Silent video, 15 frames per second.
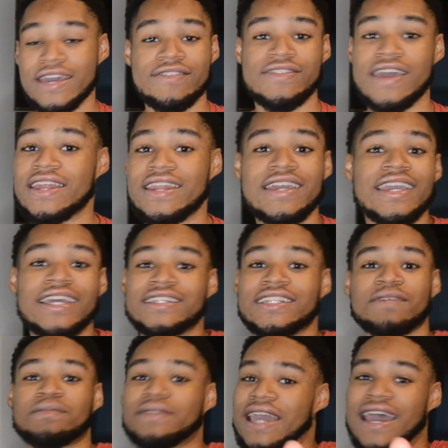They didn't get
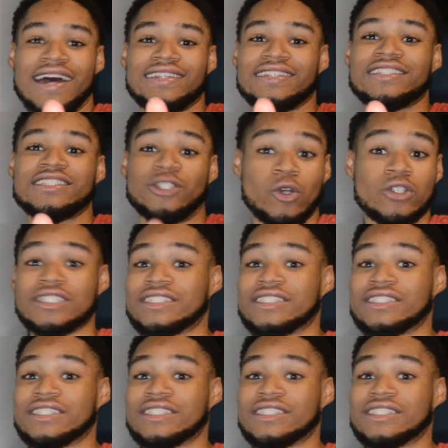Georgia